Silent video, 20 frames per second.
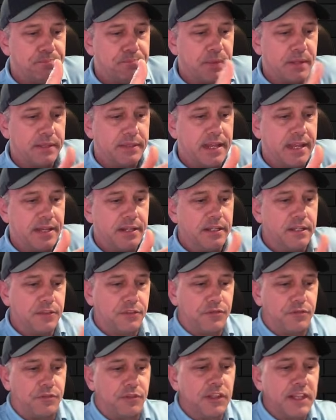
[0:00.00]
But then
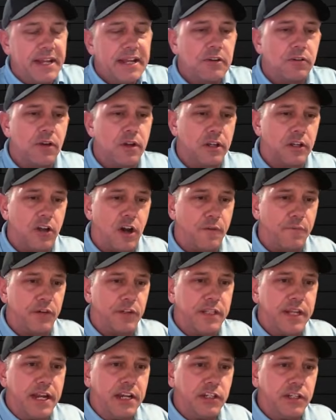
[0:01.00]
later on in the
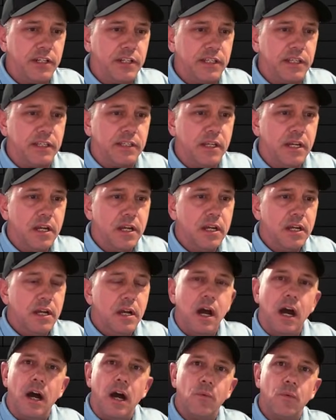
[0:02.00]
conversation, he says,
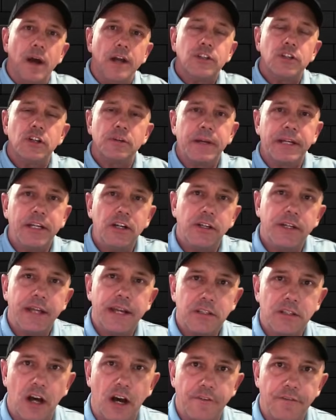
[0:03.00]
I took my gear
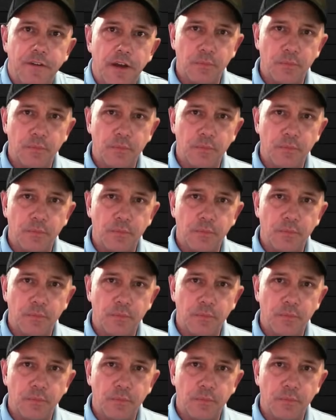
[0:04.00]
case off.